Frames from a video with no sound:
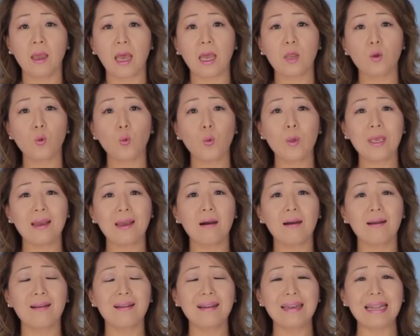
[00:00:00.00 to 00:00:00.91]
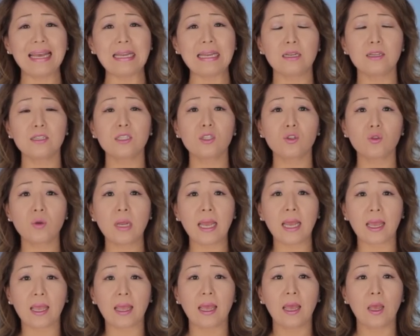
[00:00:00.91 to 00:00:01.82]
and we are led
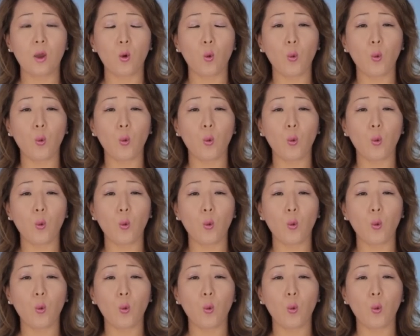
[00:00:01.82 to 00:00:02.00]
astray,